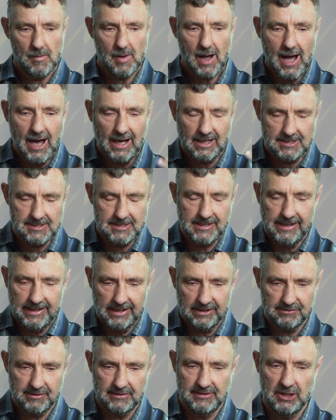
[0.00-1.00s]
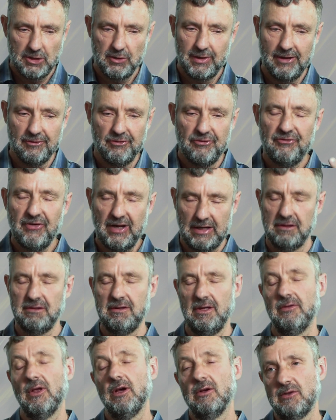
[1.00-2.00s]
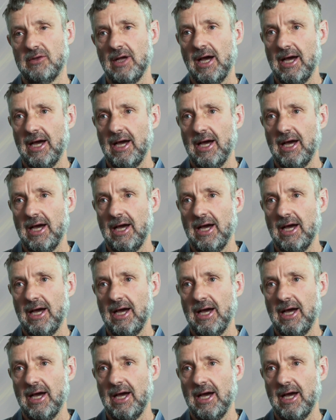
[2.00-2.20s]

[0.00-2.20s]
ideas and then you get fixed in those